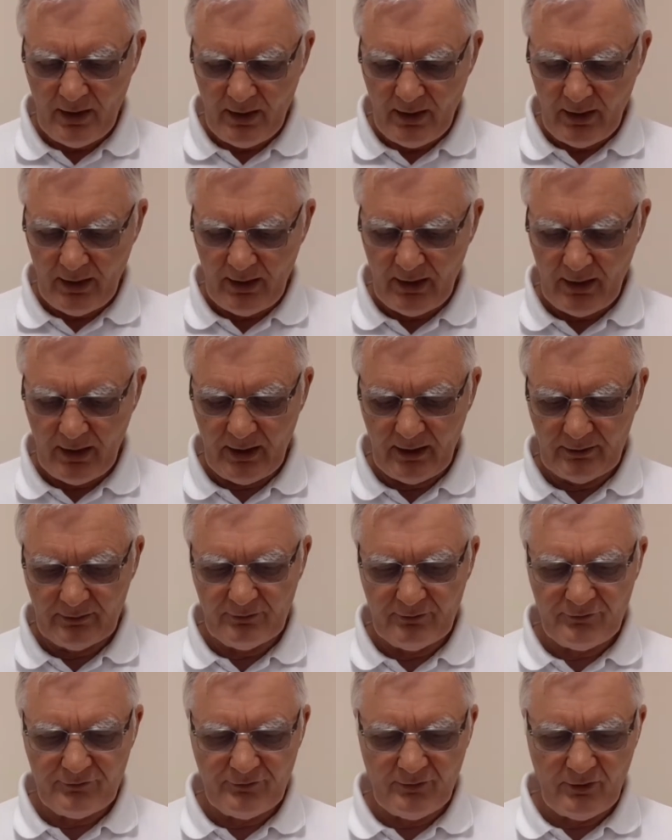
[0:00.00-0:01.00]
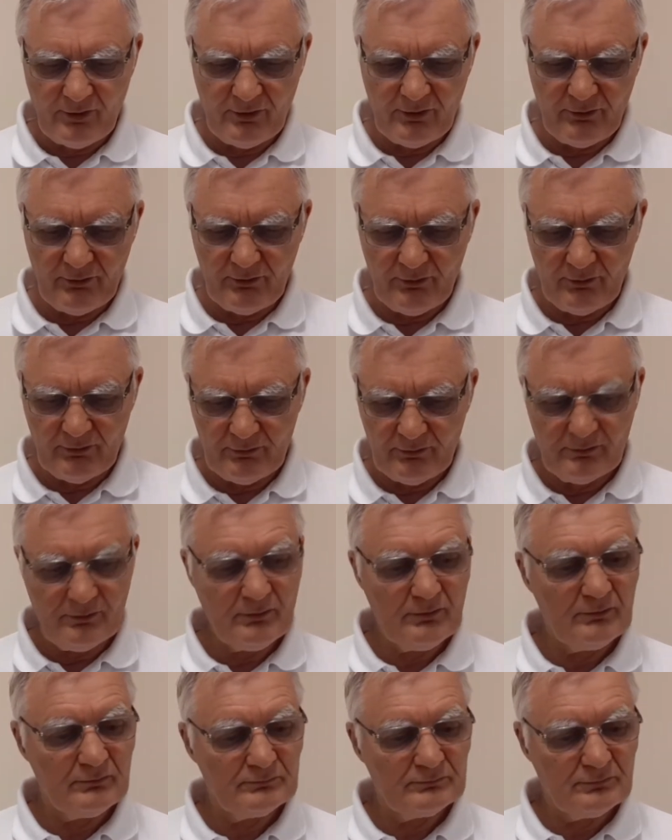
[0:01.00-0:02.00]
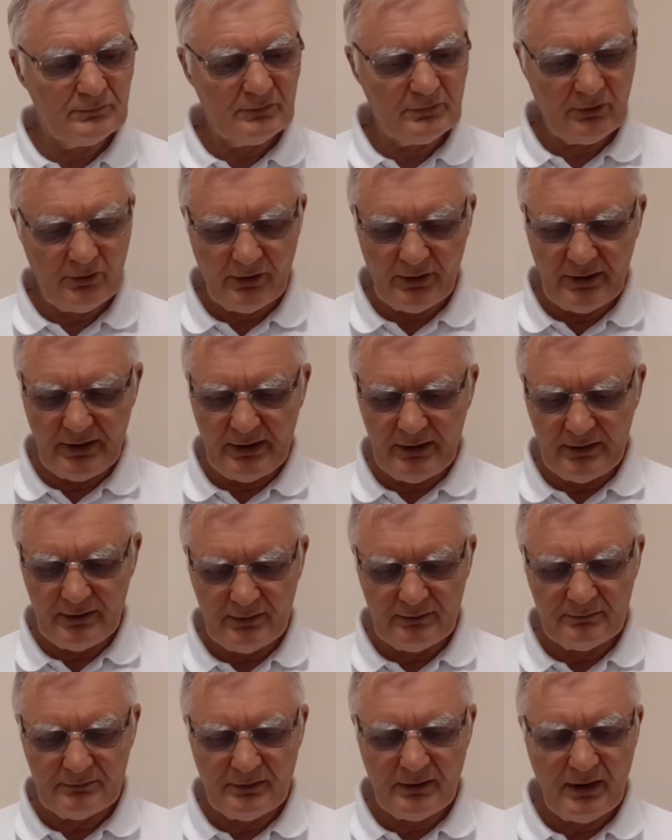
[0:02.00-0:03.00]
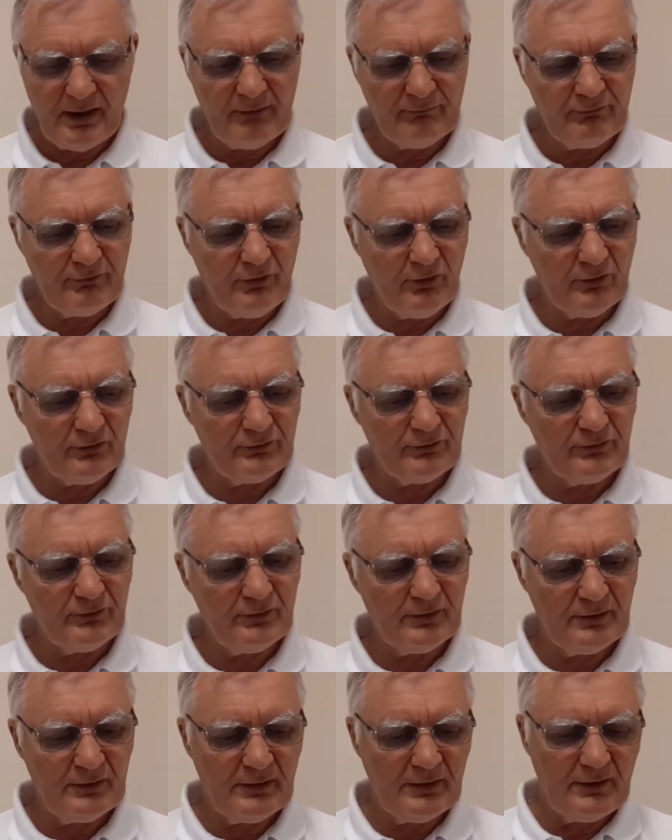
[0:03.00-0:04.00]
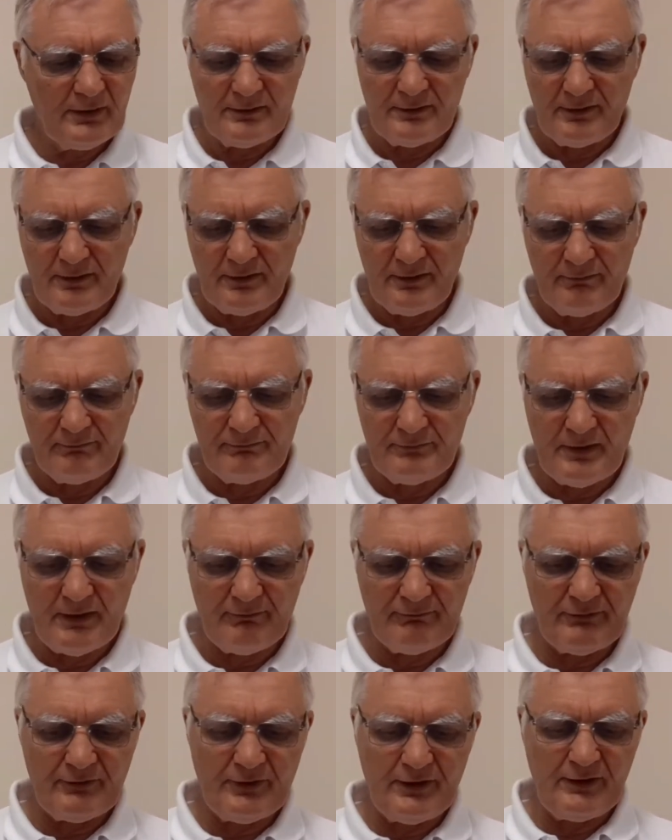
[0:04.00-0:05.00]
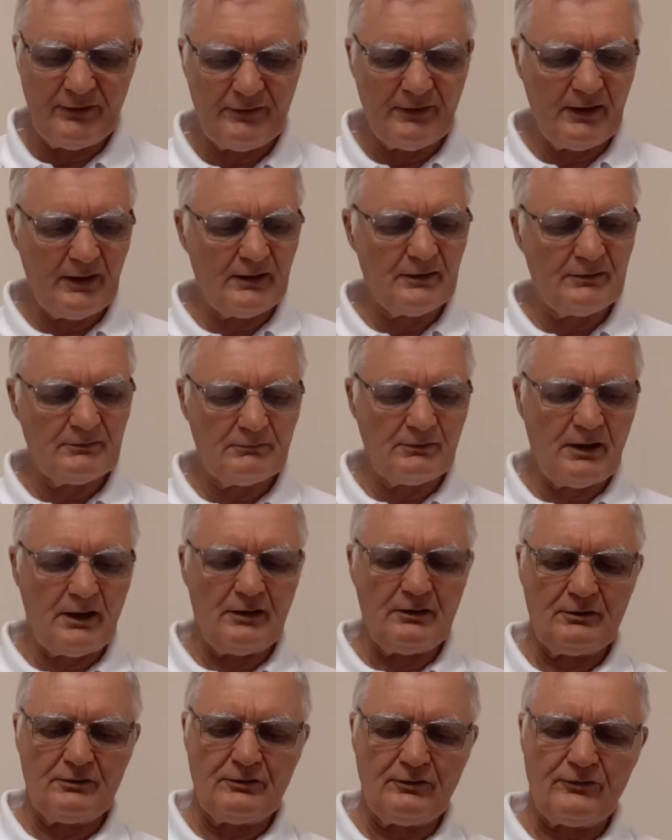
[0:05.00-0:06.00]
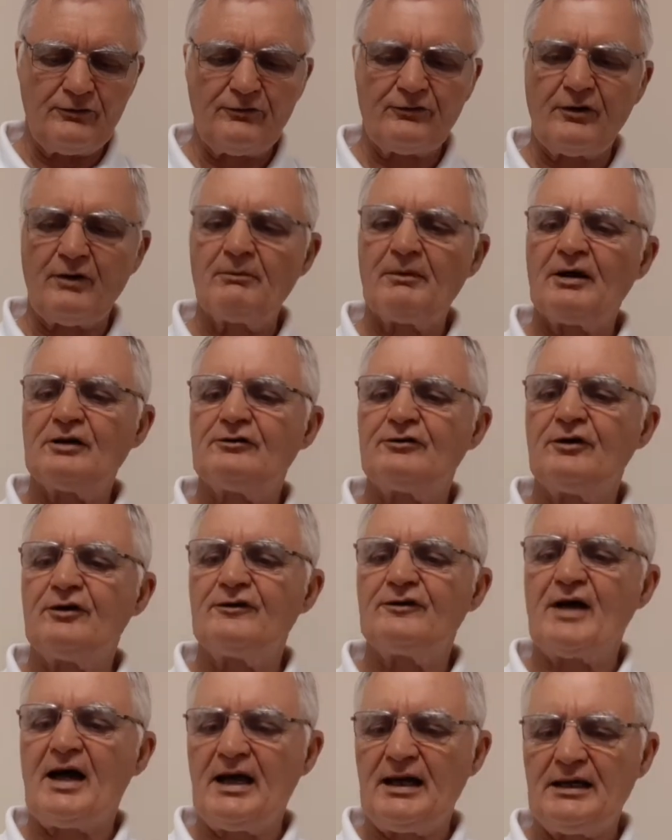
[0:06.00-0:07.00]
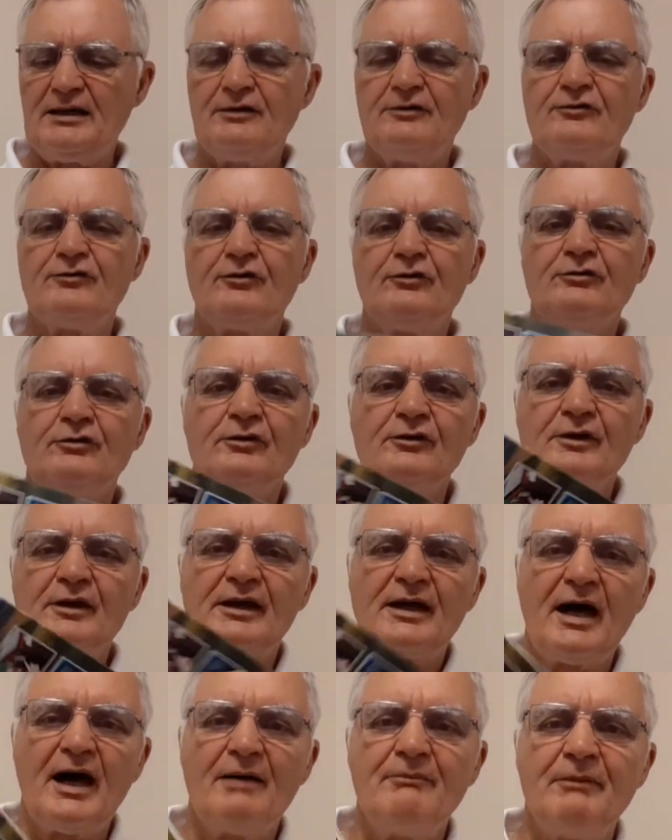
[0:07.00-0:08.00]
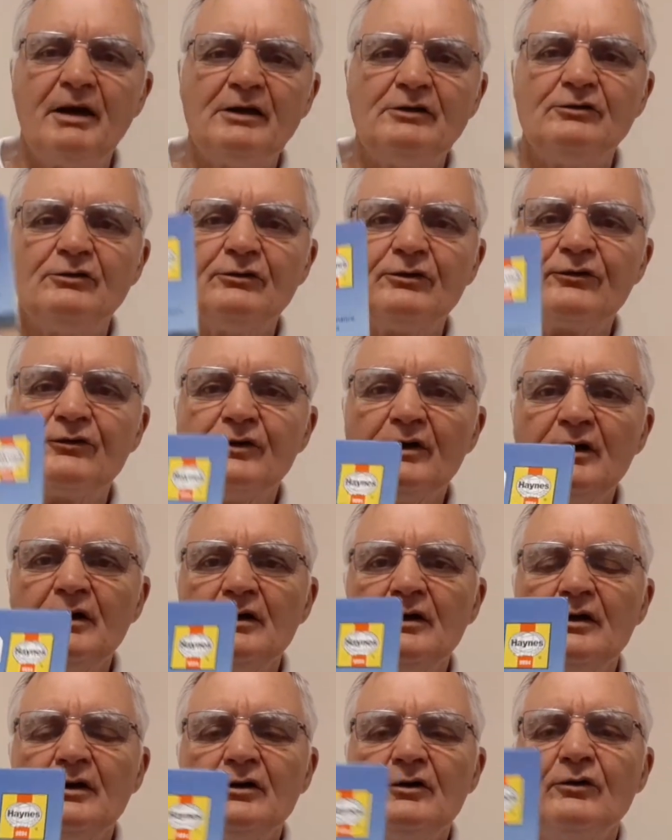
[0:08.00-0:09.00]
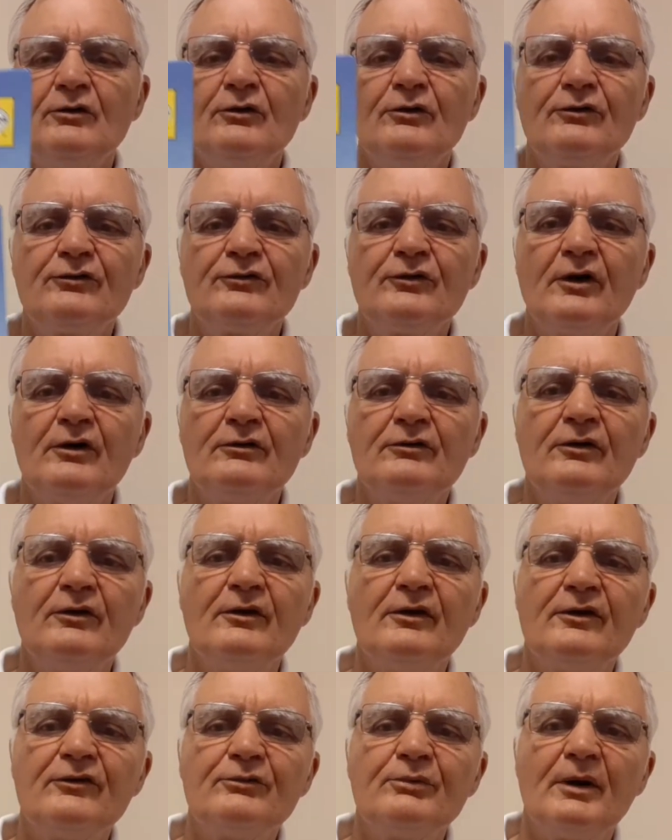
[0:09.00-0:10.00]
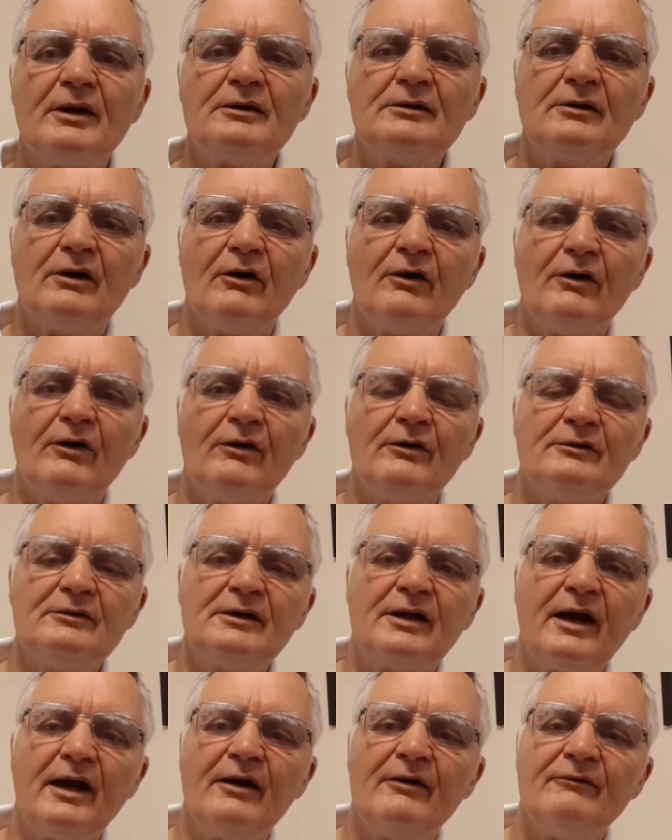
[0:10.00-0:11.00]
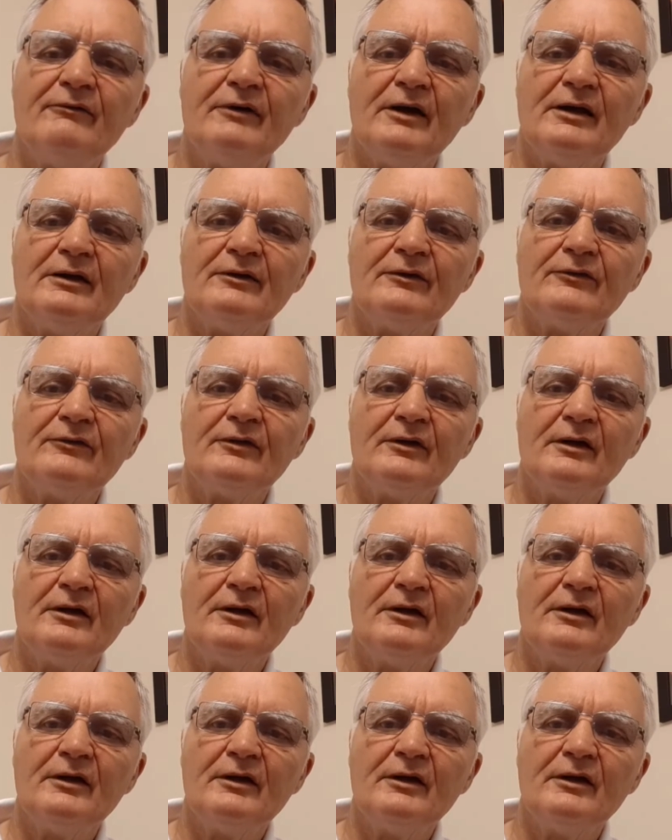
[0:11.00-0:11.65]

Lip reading: And so I have got that very thing, and so much as Haynes, who do the car manuals, also do this one on caravans.